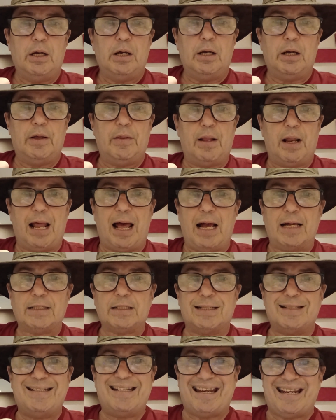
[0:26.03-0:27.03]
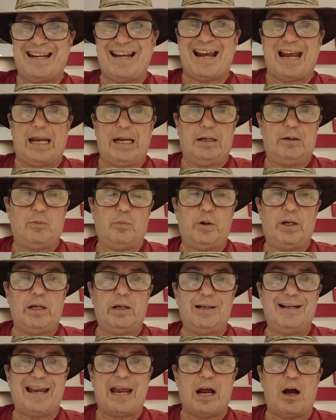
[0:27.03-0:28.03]
in the last decade,
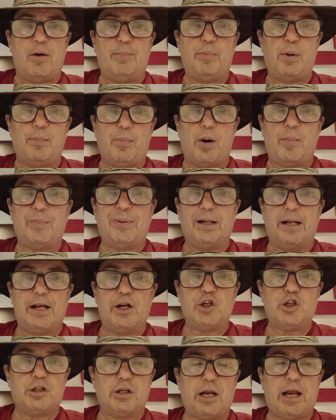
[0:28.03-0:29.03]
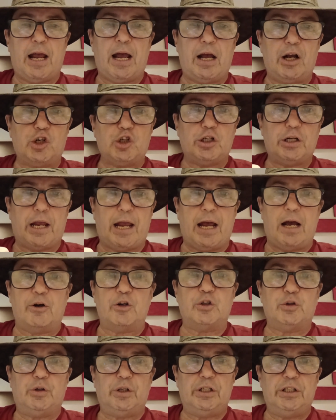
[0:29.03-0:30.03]
we now per population actually
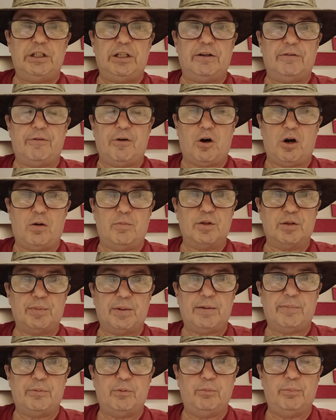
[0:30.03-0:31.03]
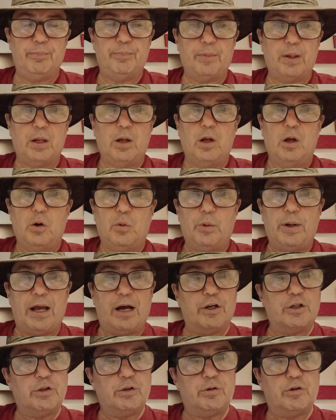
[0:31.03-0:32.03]
outdo India for homeless people. We
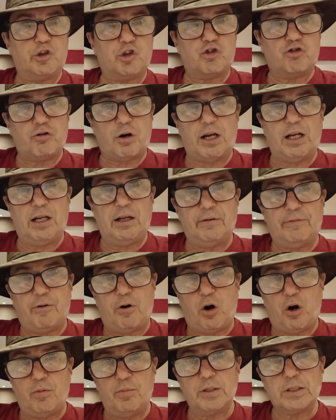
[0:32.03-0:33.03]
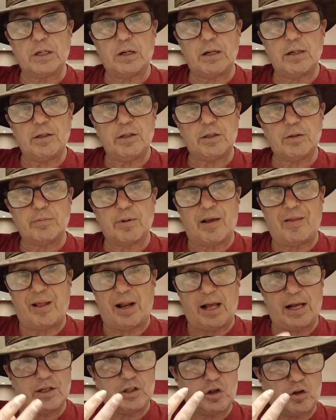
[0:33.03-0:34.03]
outdo Australia for homicides in the
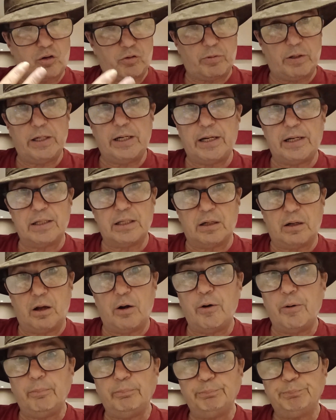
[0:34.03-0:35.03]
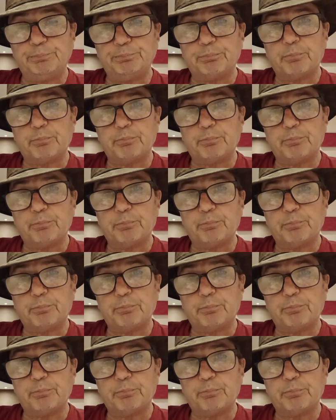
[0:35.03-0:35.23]
last 3 years alone.